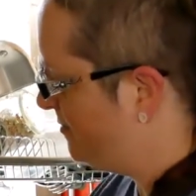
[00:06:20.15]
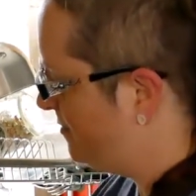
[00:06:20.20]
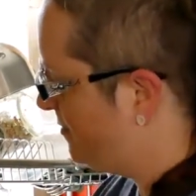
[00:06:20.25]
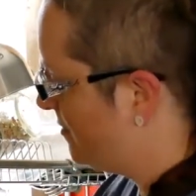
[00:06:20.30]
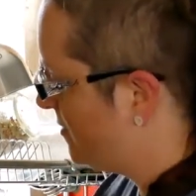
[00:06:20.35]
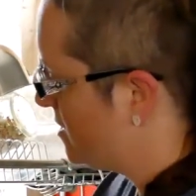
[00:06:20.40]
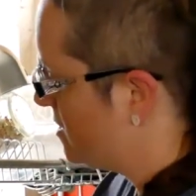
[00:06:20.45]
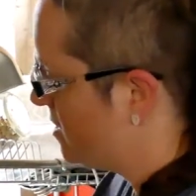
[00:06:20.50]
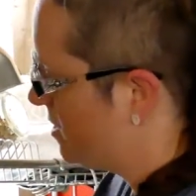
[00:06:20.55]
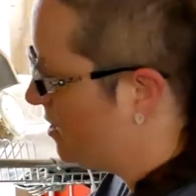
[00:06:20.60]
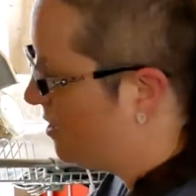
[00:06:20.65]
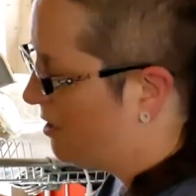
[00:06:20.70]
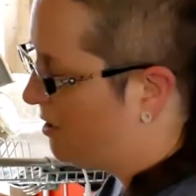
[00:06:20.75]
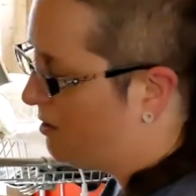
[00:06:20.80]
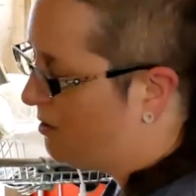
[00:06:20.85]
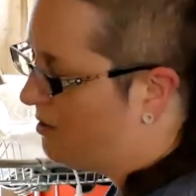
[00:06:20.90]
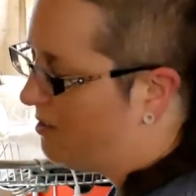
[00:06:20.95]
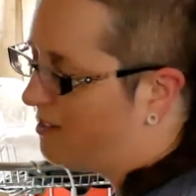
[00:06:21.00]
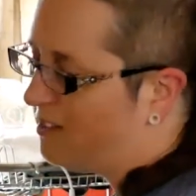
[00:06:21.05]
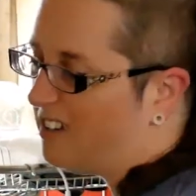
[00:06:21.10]
So,
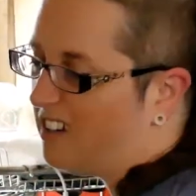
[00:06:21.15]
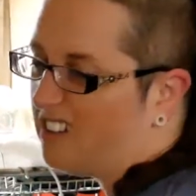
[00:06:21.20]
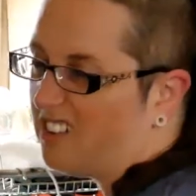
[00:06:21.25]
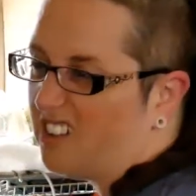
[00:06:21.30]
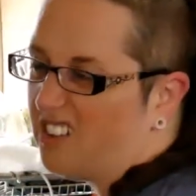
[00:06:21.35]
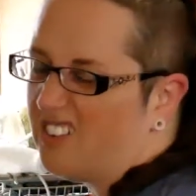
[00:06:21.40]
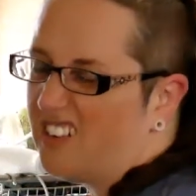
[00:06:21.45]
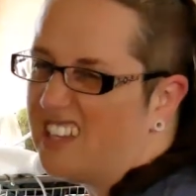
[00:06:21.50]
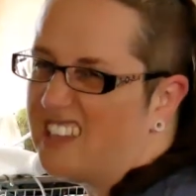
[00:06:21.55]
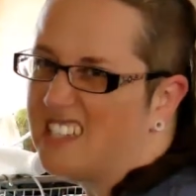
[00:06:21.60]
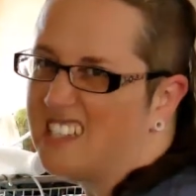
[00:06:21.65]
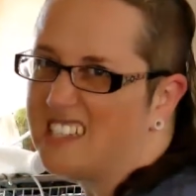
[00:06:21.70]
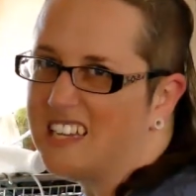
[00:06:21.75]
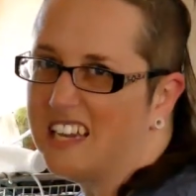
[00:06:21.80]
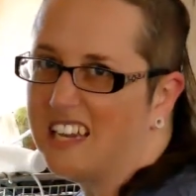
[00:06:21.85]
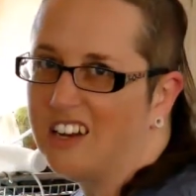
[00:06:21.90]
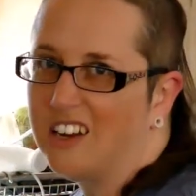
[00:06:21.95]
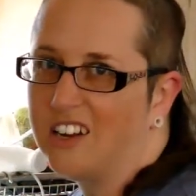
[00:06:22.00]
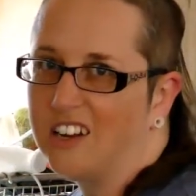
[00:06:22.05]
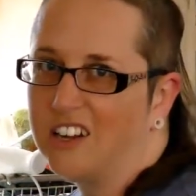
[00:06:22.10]
I'm going to write the
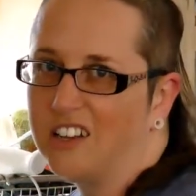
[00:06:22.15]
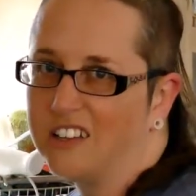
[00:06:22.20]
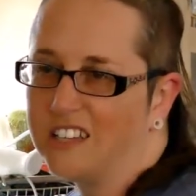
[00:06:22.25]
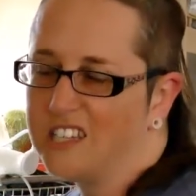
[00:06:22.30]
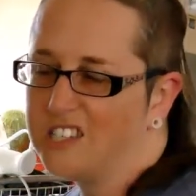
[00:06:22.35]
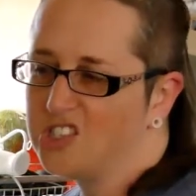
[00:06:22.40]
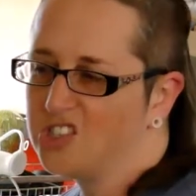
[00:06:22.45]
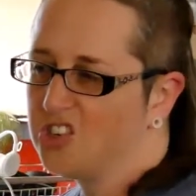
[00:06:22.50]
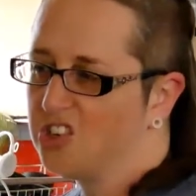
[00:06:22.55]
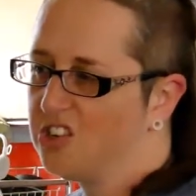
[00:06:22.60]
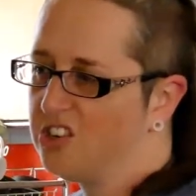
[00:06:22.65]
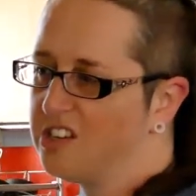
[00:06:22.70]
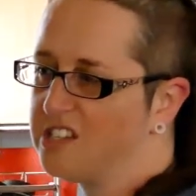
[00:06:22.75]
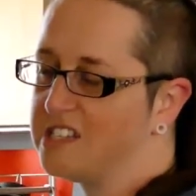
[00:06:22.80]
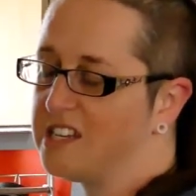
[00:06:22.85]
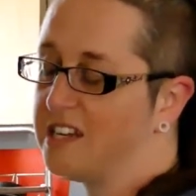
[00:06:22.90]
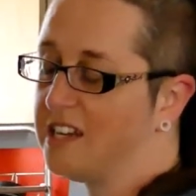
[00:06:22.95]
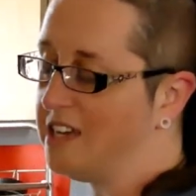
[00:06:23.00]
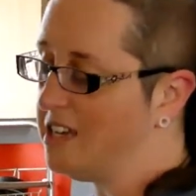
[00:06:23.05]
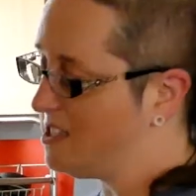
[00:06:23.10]
date on all these jars,
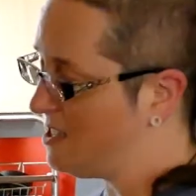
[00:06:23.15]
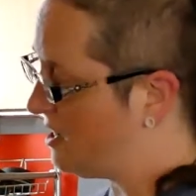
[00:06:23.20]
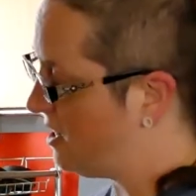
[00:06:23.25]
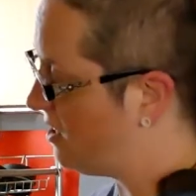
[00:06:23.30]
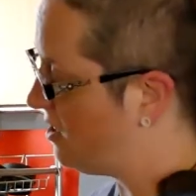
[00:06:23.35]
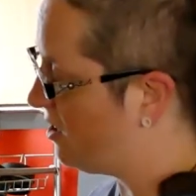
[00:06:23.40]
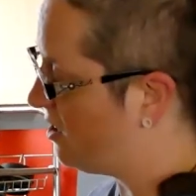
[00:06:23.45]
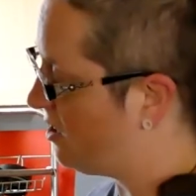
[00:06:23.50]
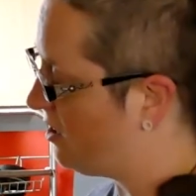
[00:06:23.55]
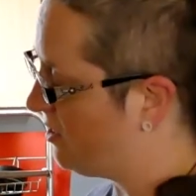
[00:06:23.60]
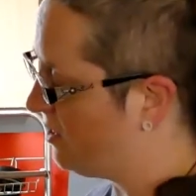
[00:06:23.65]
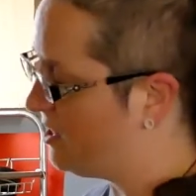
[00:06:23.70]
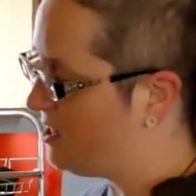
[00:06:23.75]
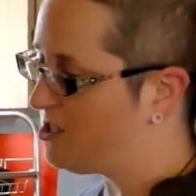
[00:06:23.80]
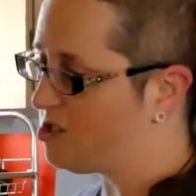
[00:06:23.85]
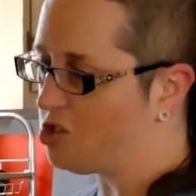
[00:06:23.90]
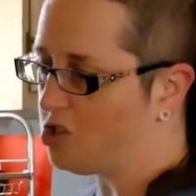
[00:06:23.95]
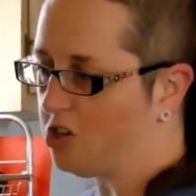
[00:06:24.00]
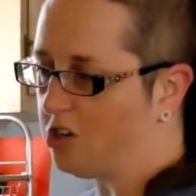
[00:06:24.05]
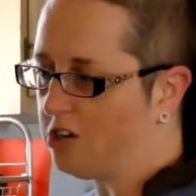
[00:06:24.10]
today's date on all
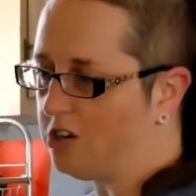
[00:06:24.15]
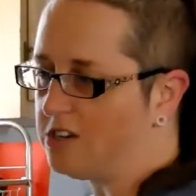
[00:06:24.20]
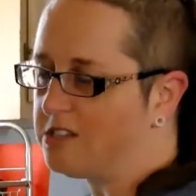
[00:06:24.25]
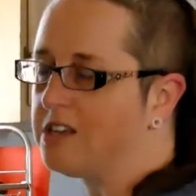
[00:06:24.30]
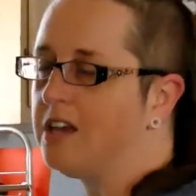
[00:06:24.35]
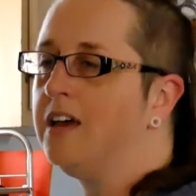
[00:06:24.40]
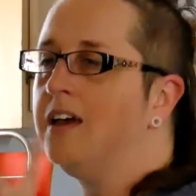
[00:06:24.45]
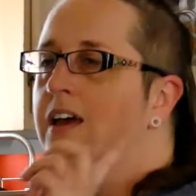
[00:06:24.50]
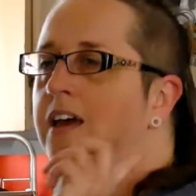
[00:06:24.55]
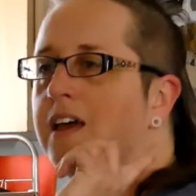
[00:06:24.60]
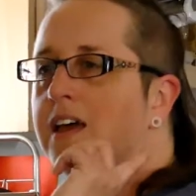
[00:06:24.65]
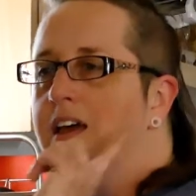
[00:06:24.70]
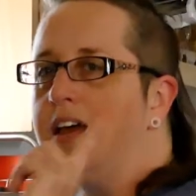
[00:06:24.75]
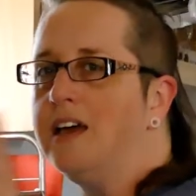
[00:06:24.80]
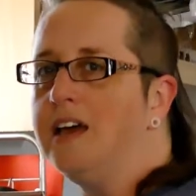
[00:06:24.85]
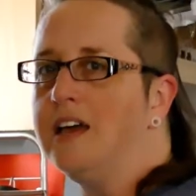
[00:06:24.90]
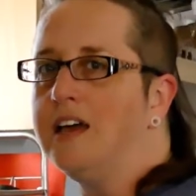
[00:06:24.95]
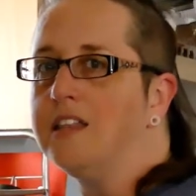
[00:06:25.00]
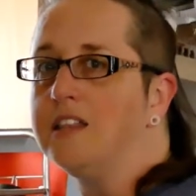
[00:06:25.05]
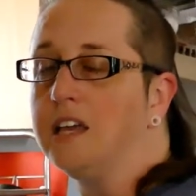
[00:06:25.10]
these jars.
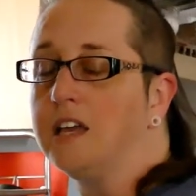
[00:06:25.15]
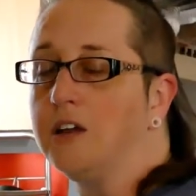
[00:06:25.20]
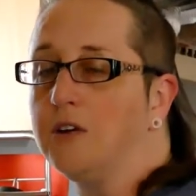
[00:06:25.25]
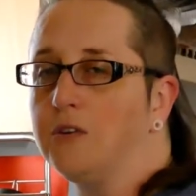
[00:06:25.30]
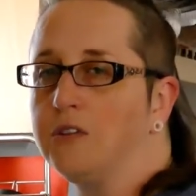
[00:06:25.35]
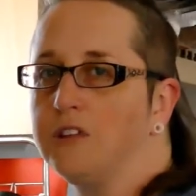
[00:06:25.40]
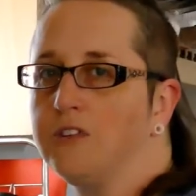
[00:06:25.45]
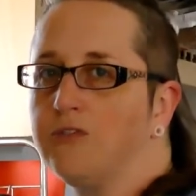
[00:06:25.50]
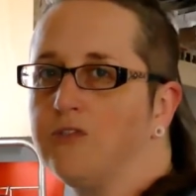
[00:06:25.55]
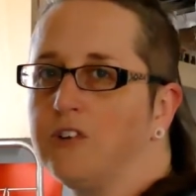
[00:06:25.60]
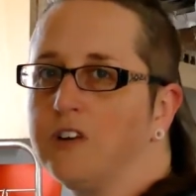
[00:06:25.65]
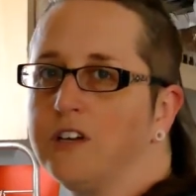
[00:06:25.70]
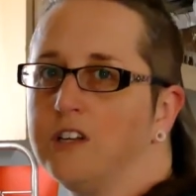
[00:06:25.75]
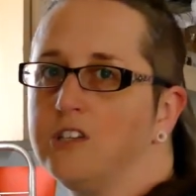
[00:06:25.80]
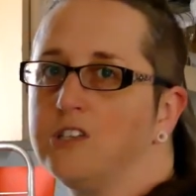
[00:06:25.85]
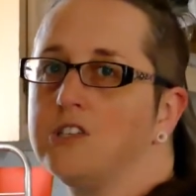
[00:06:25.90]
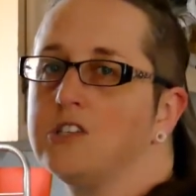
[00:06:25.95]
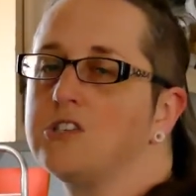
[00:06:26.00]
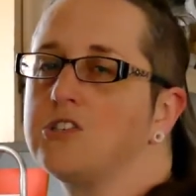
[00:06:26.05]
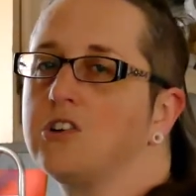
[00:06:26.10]
They go in the
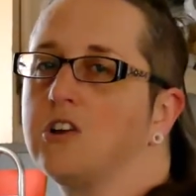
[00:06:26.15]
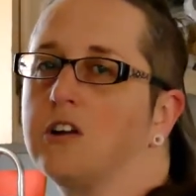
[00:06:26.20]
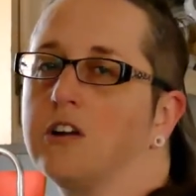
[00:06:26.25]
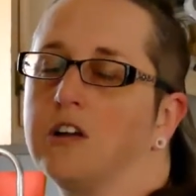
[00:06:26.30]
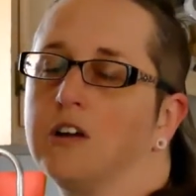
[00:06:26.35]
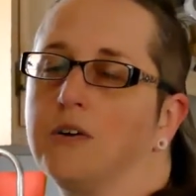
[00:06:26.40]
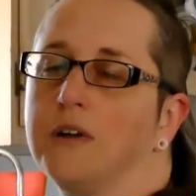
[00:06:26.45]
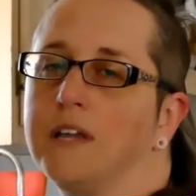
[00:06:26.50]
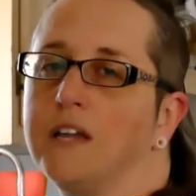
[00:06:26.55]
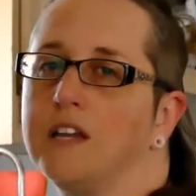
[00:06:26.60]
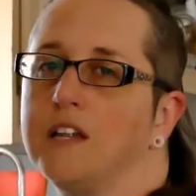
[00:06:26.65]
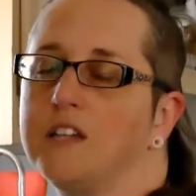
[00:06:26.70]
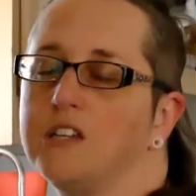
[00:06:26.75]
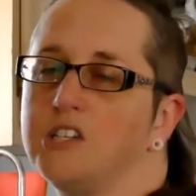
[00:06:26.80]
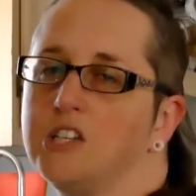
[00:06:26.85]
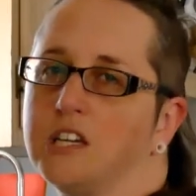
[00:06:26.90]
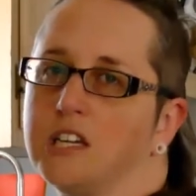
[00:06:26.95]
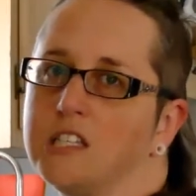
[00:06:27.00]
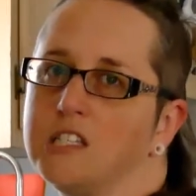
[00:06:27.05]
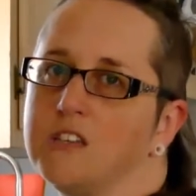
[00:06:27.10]
fridge to start going into the
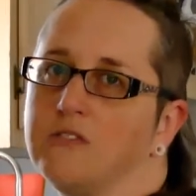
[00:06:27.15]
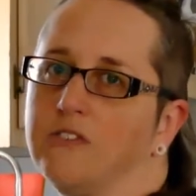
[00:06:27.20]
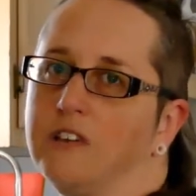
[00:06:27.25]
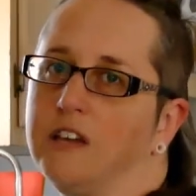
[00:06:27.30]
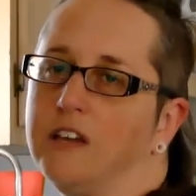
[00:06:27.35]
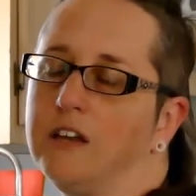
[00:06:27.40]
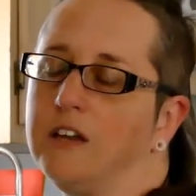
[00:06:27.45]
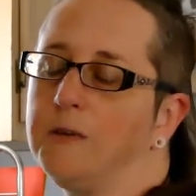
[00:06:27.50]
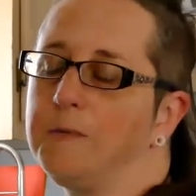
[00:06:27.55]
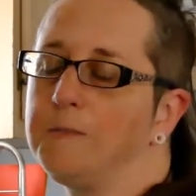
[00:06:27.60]
chicken's feed.